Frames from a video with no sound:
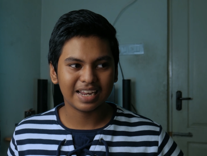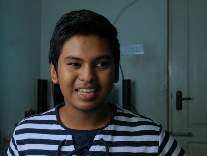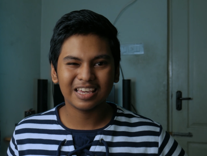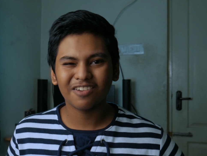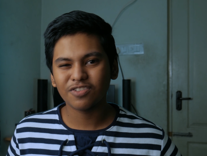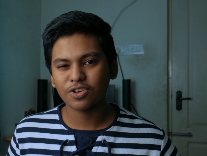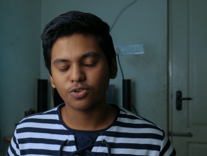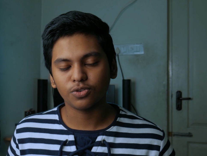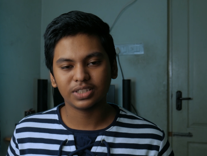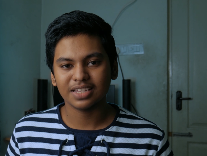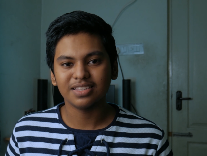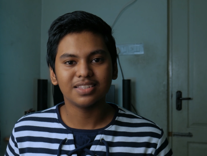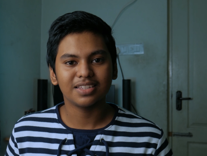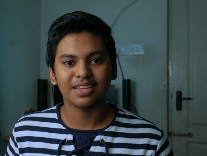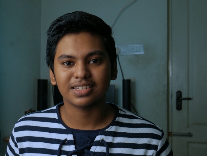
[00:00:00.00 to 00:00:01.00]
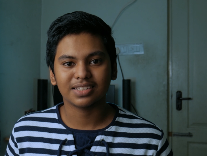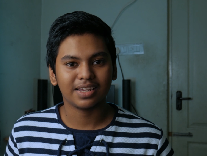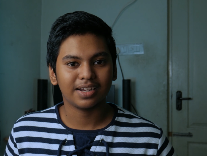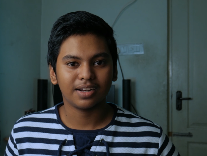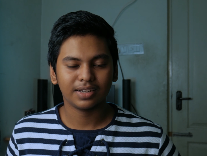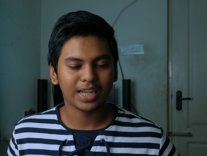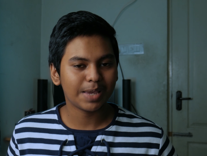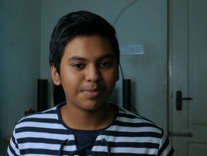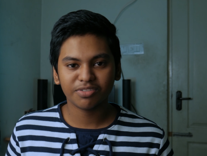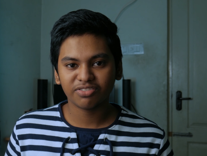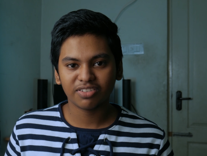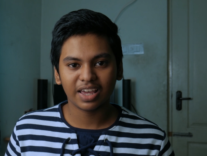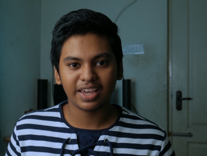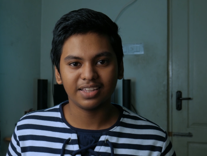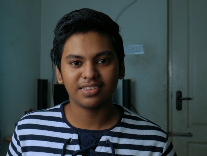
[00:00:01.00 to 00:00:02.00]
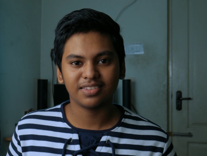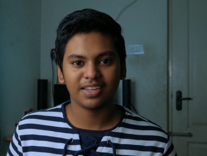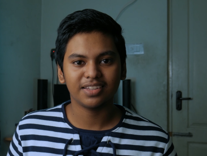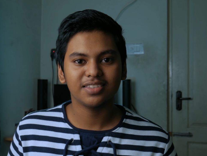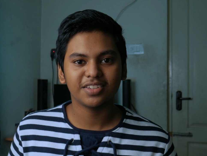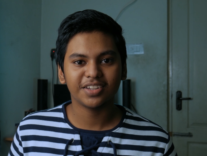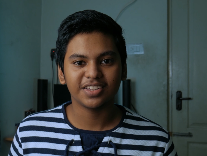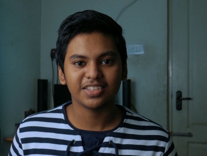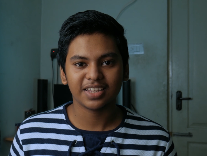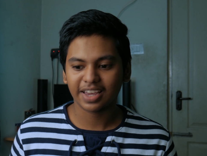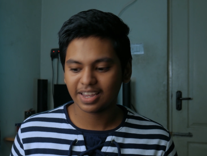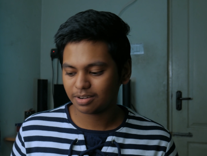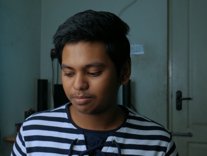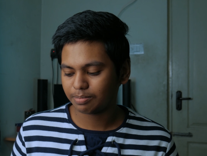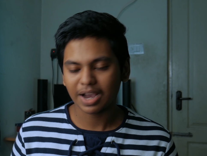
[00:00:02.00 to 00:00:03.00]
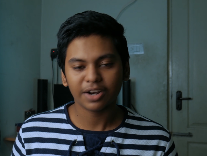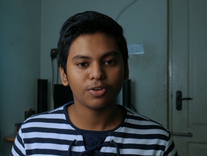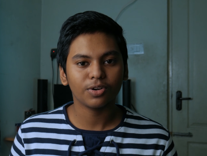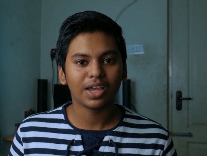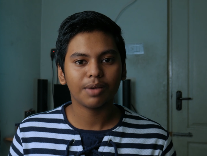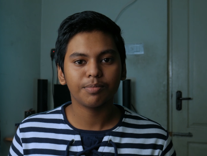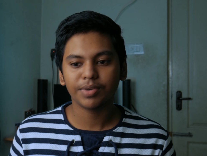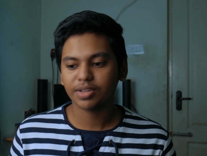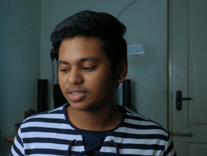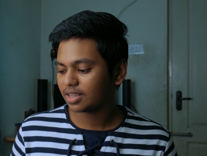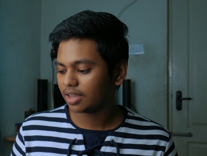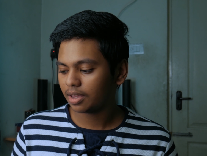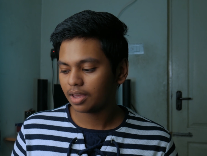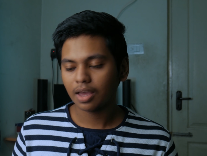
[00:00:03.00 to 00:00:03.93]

and give you sensors like time of flight sensors and macro cameras.